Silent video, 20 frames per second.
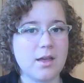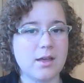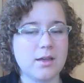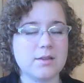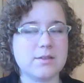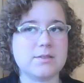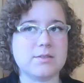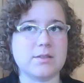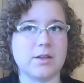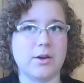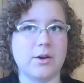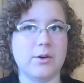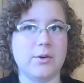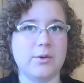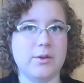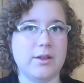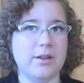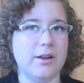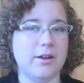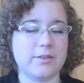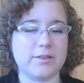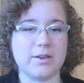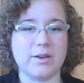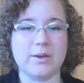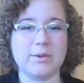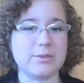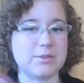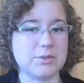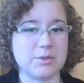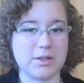So, and also I
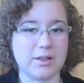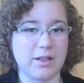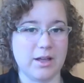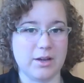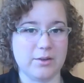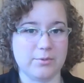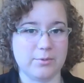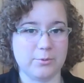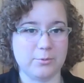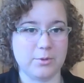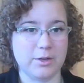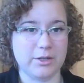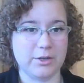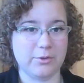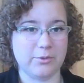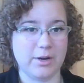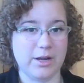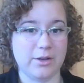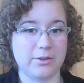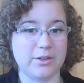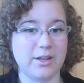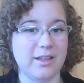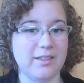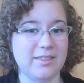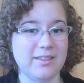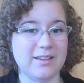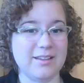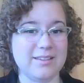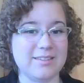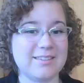was doing a lot of running around, and
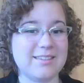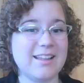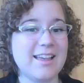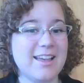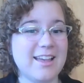these